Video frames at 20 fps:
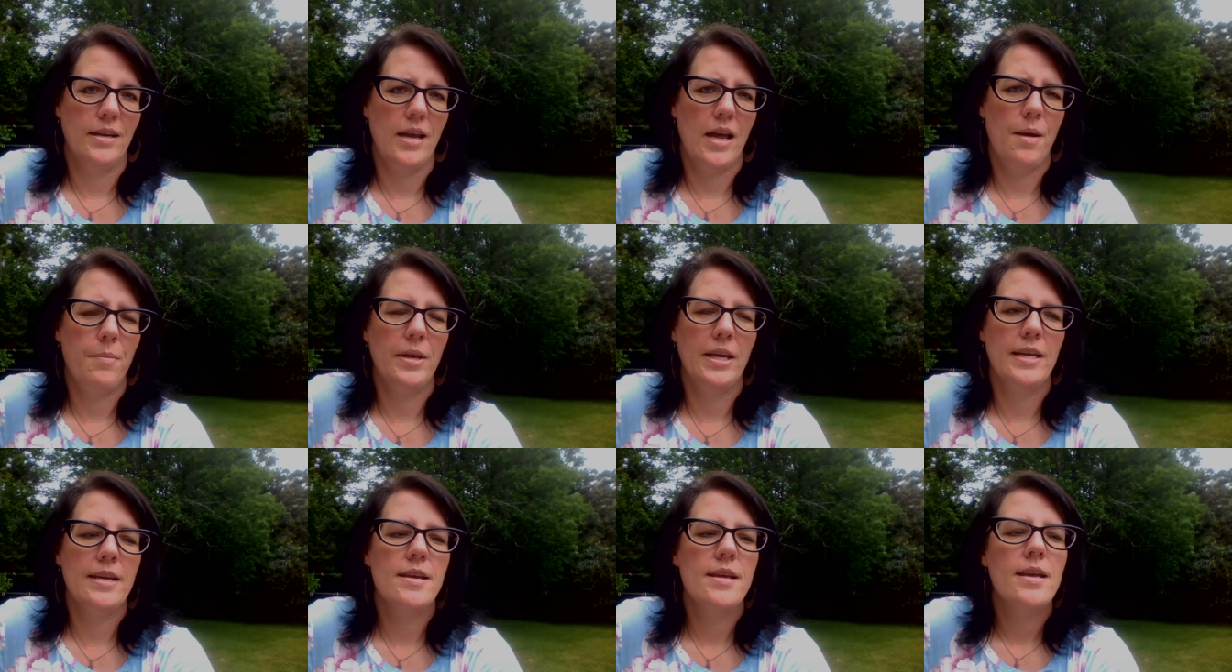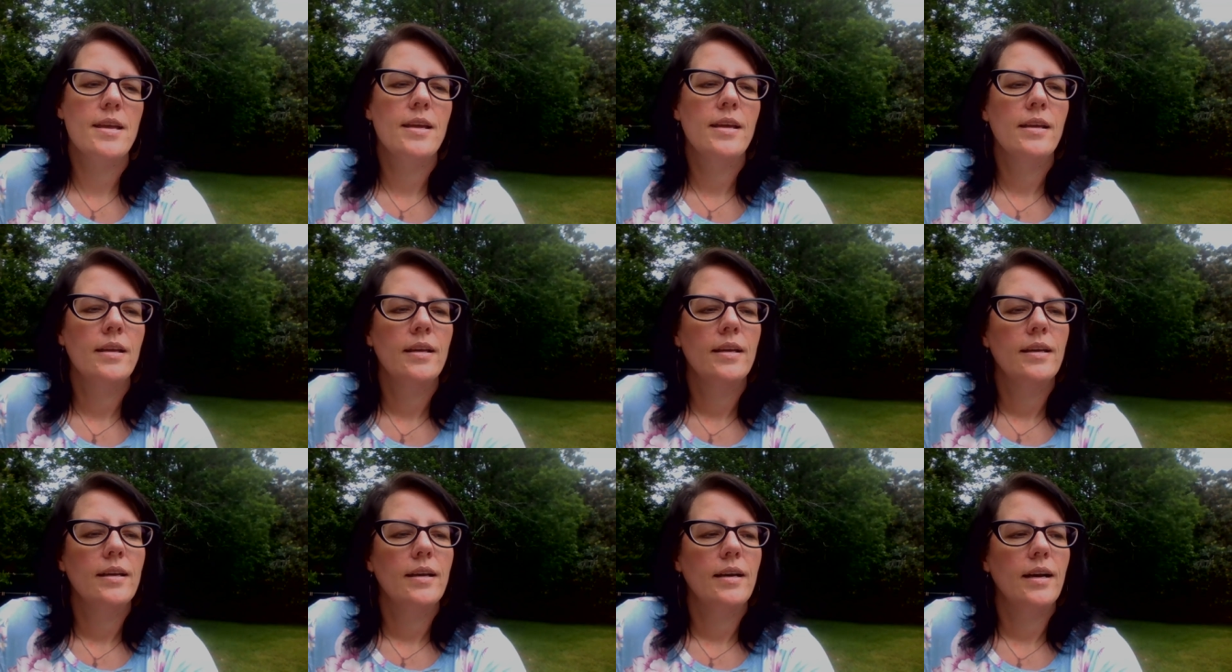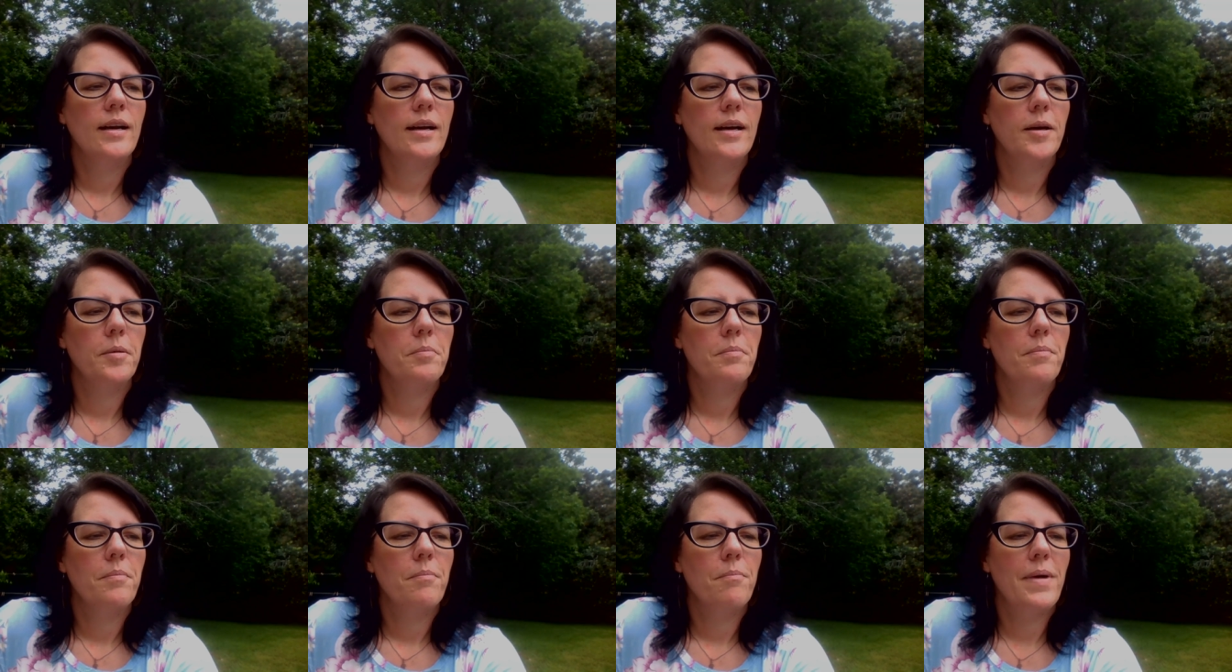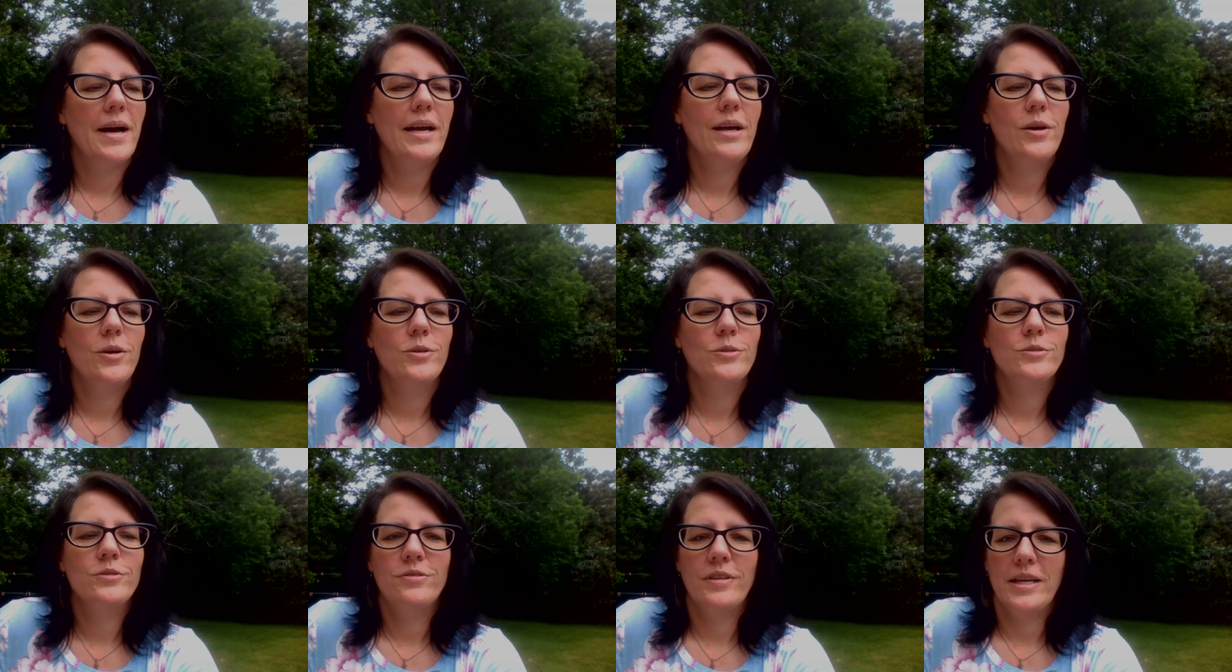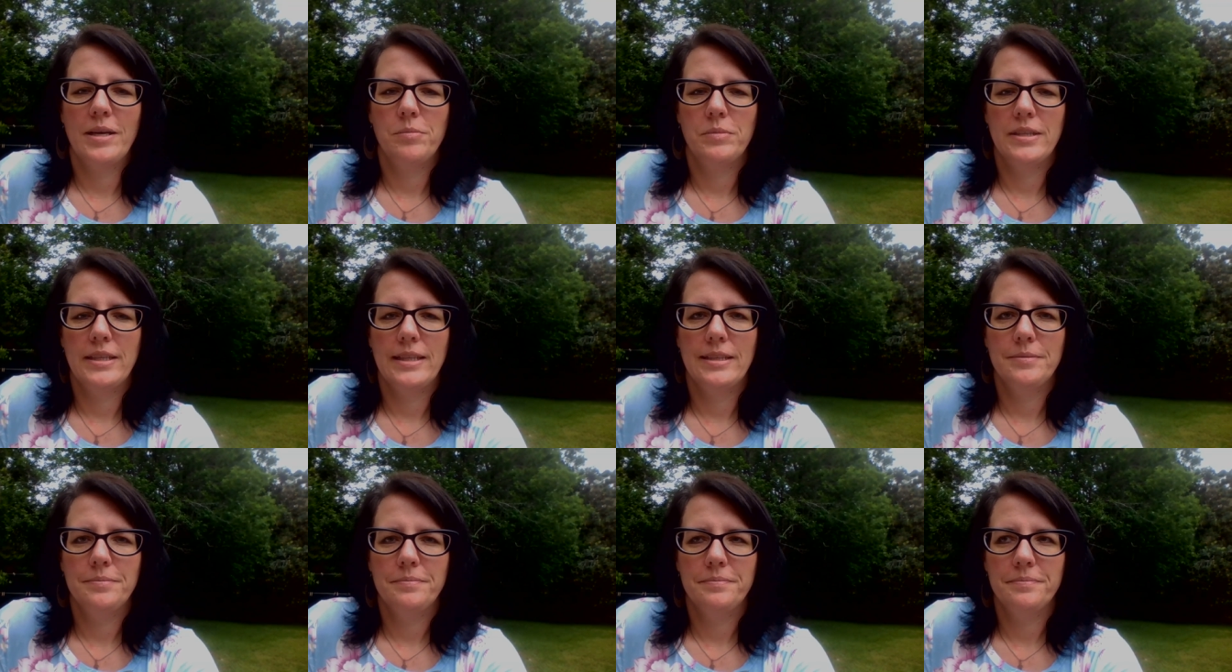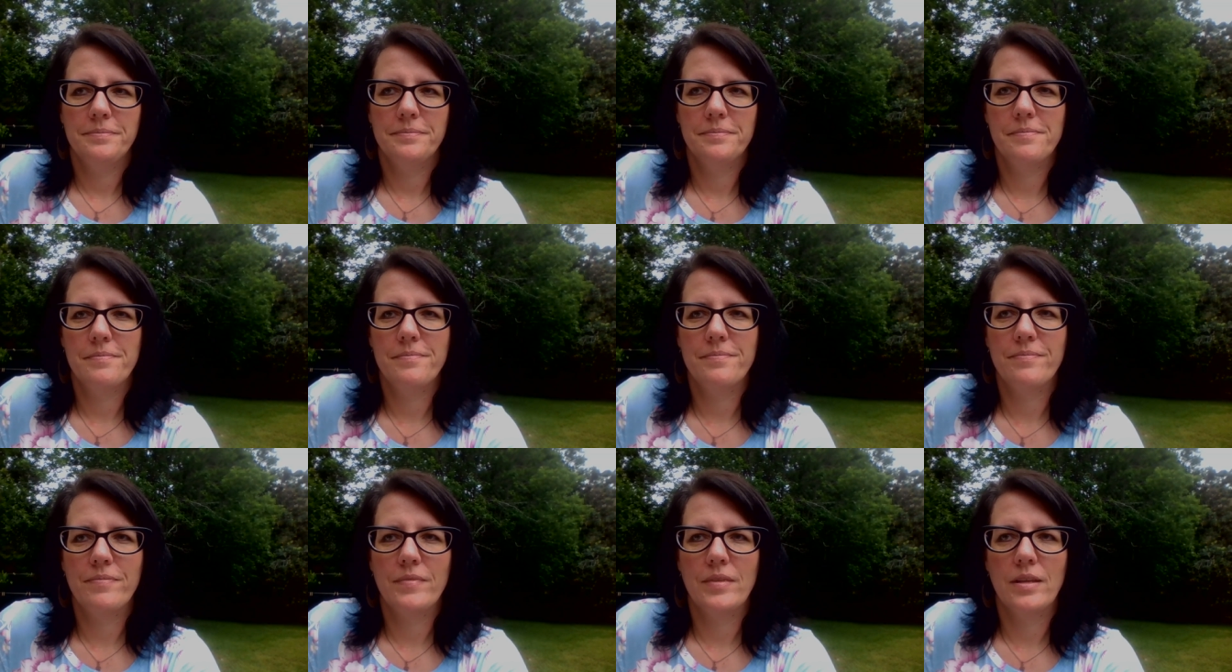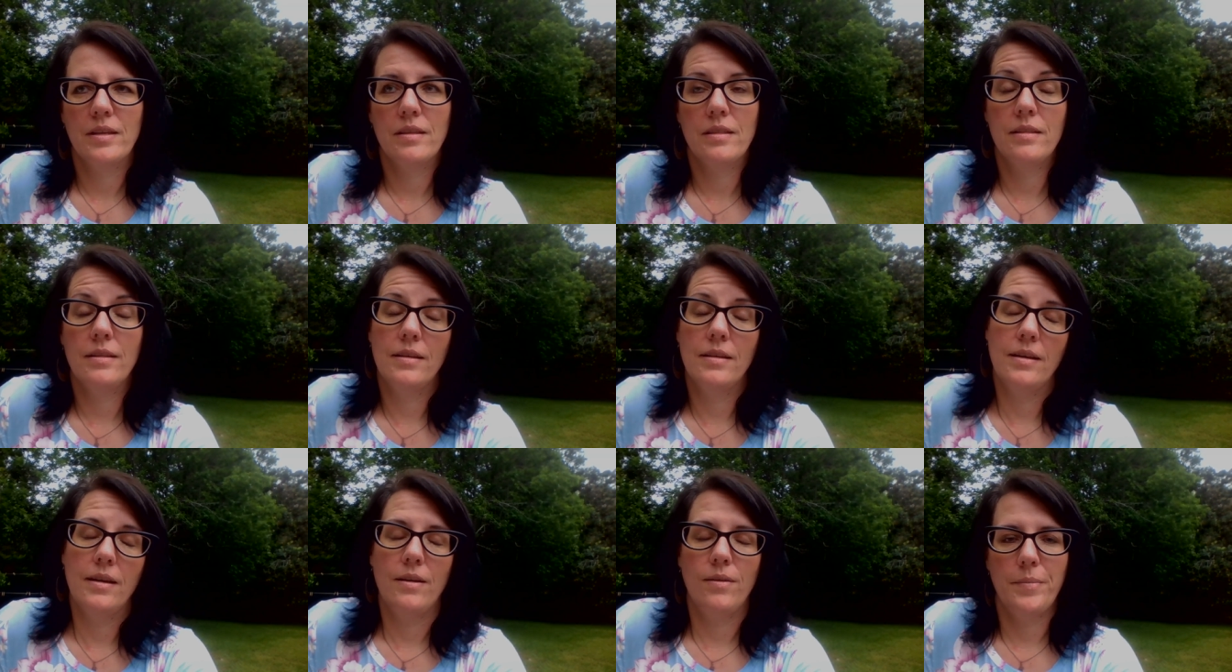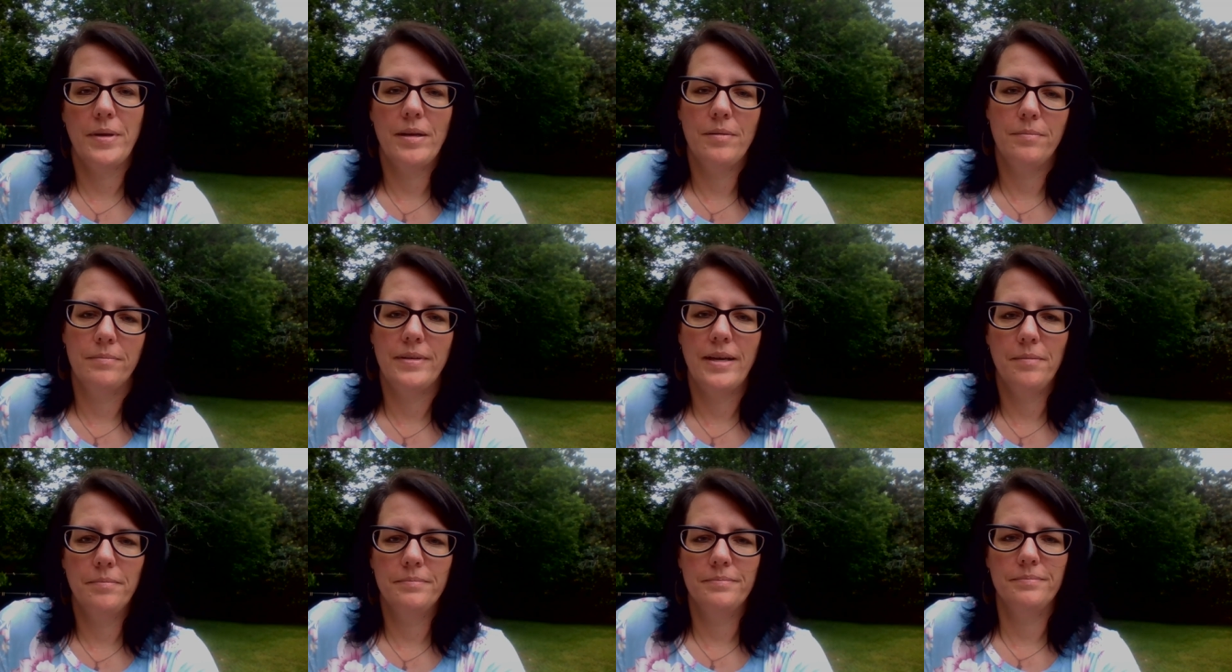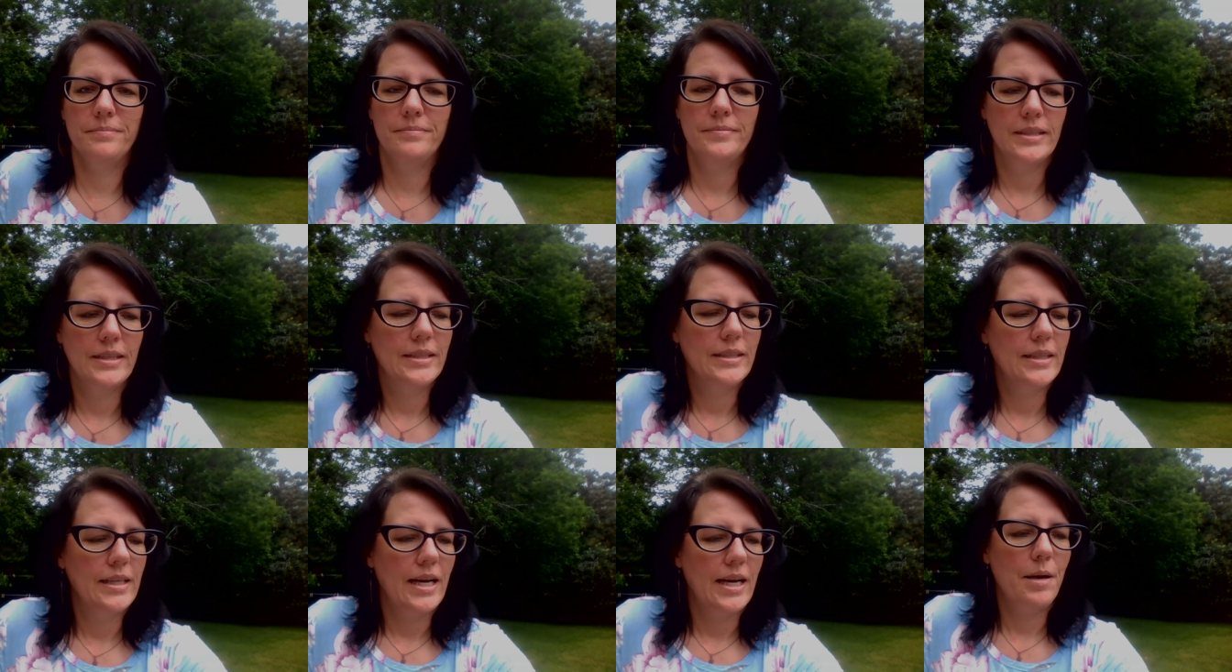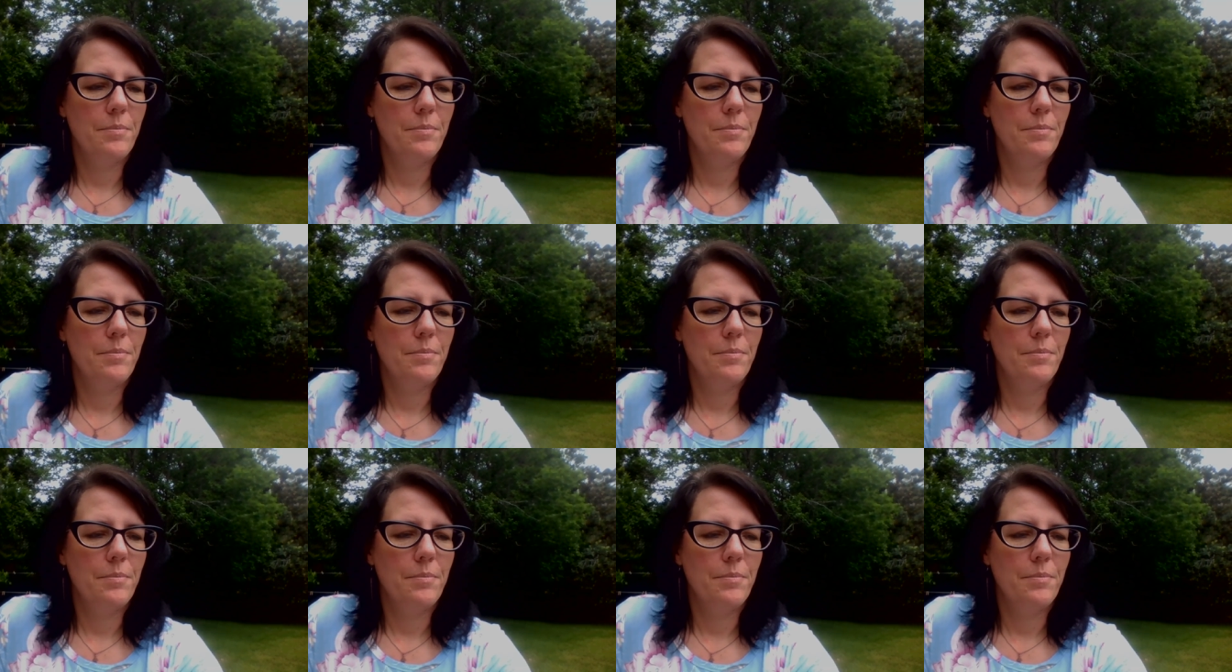I mean, my own family, I